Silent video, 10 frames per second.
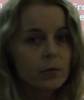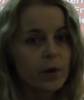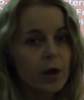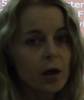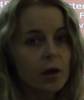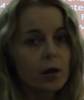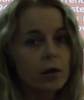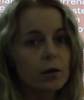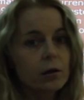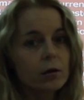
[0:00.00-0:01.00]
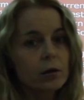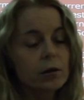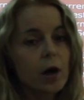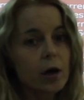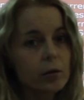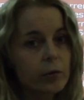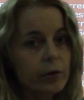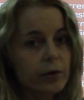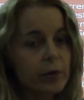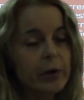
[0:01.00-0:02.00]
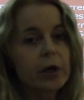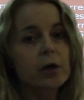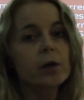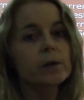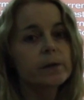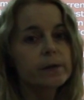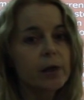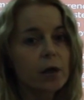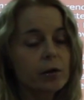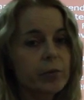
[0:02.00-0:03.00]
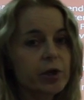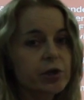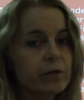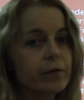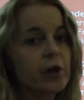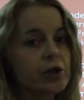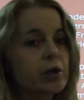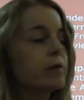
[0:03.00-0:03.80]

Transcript: They, along with the Americans and the British and French,